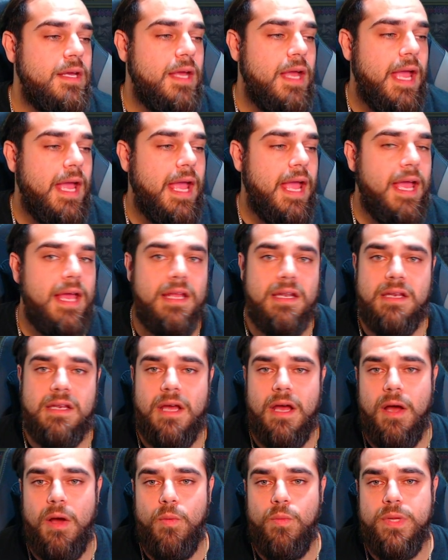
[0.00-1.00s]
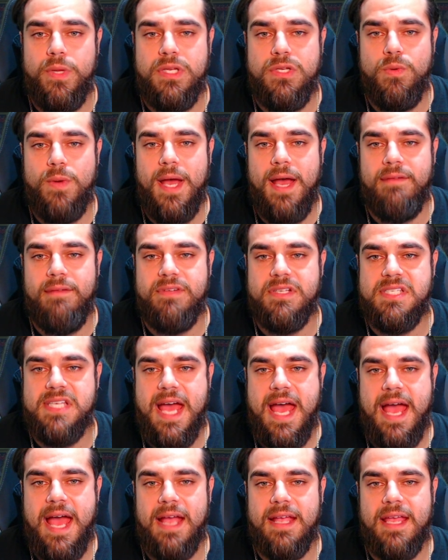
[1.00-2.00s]
And we do have
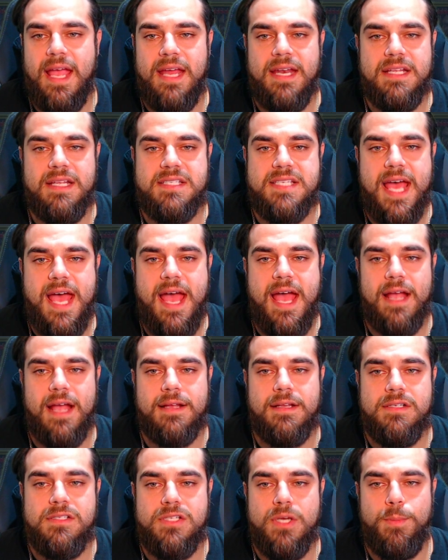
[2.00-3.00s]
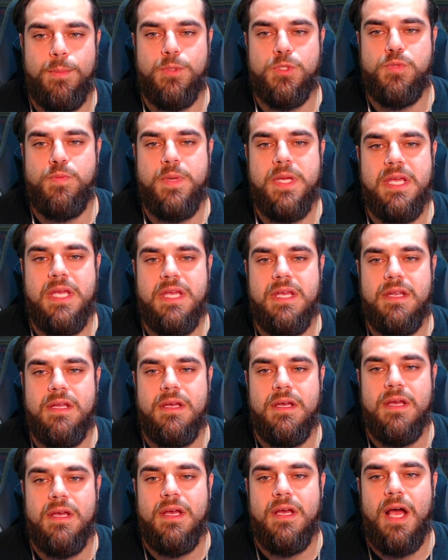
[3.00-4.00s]
attack and attack, double speed.
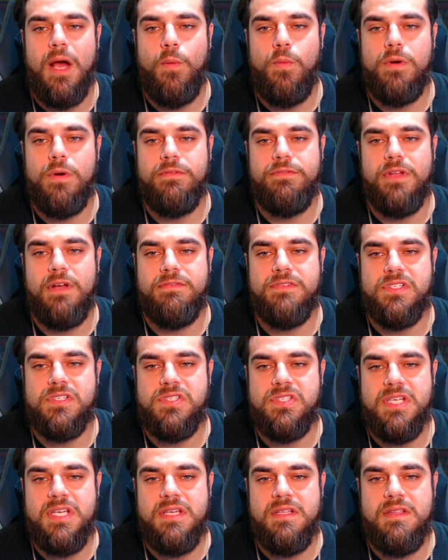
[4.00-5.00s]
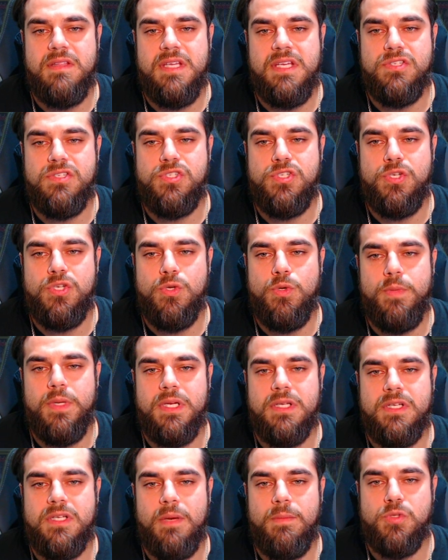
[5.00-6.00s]
I would have loved to see these two
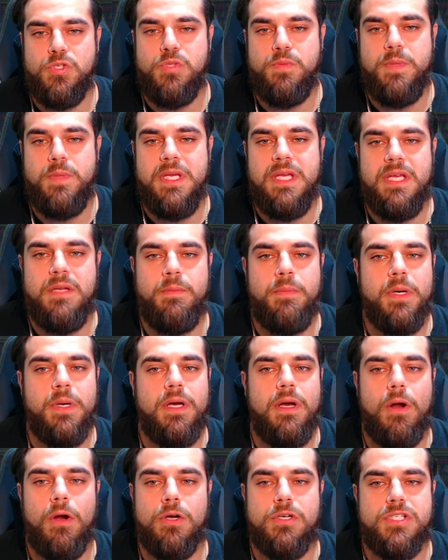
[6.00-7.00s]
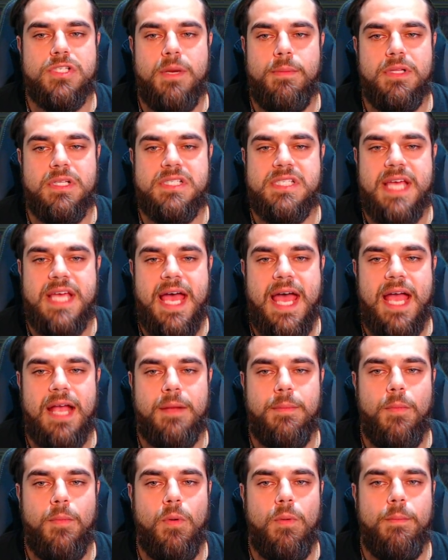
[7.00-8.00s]
be a double speed, or double attack,
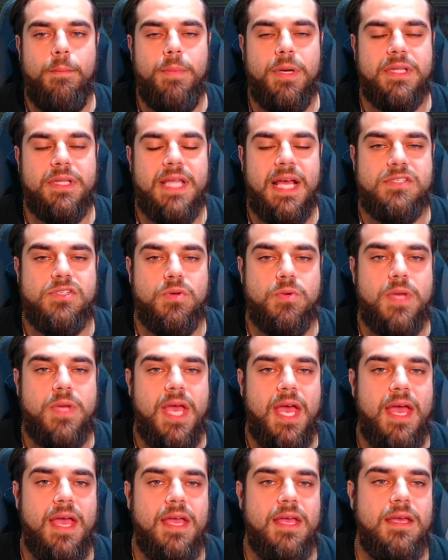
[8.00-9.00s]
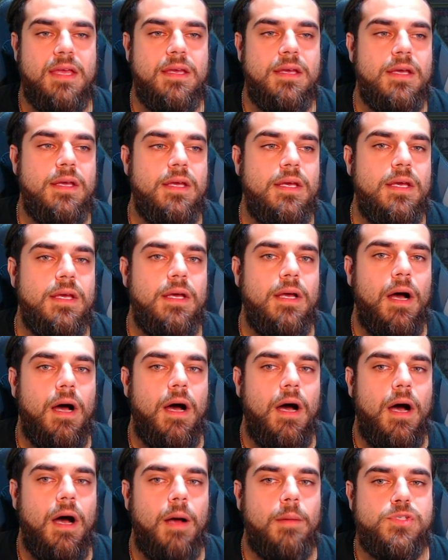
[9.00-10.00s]
but that's okay.
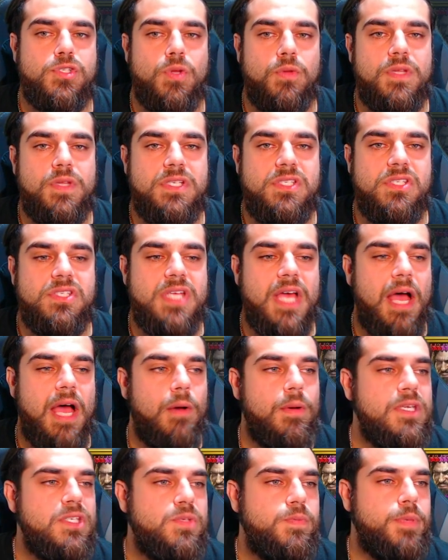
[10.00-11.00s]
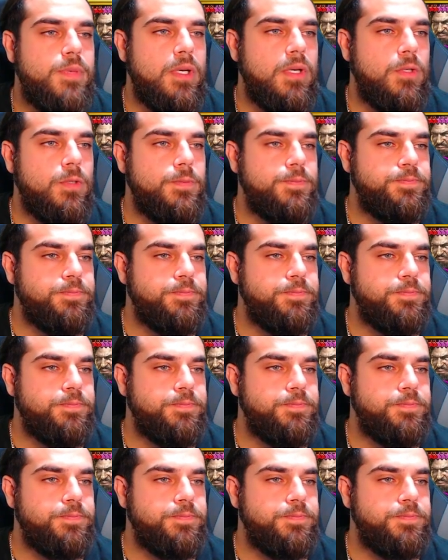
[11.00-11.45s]
So this is how he's built.